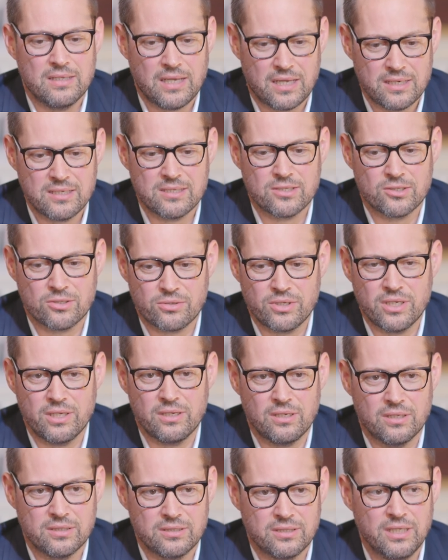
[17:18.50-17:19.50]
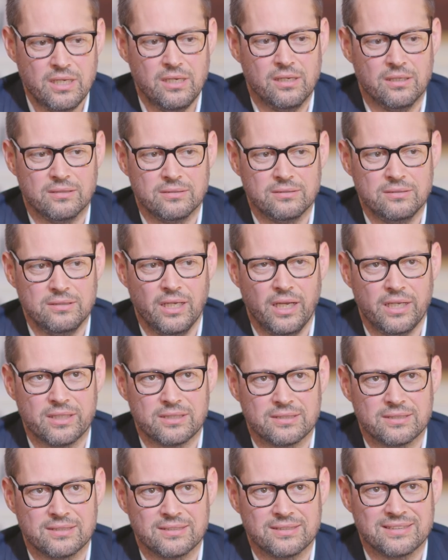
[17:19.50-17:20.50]
That is the real uh, deal.
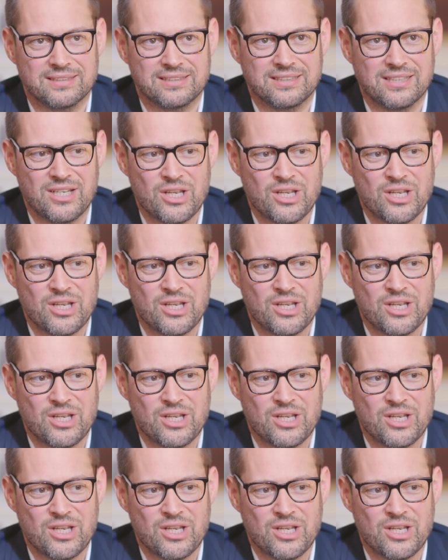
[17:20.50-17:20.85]
Yes. so